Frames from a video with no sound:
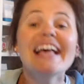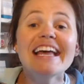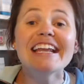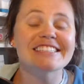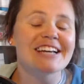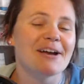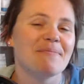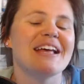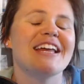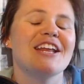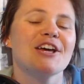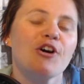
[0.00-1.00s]
It is going to be
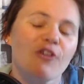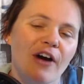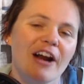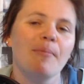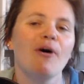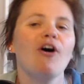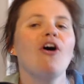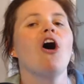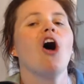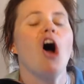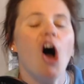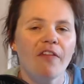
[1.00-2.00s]
an incredible
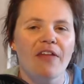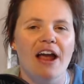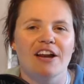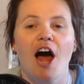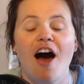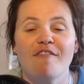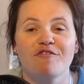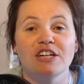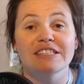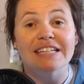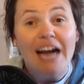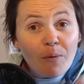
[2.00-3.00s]
online
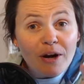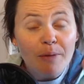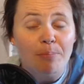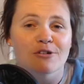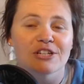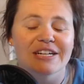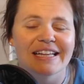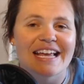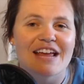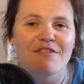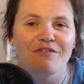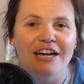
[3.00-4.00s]
conference, and I want to personally
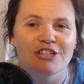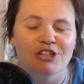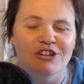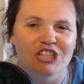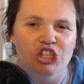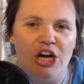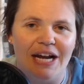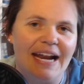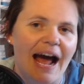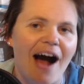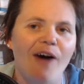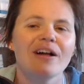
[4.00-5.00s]
invite you to check it
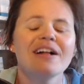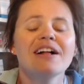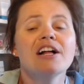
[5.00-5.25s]
out.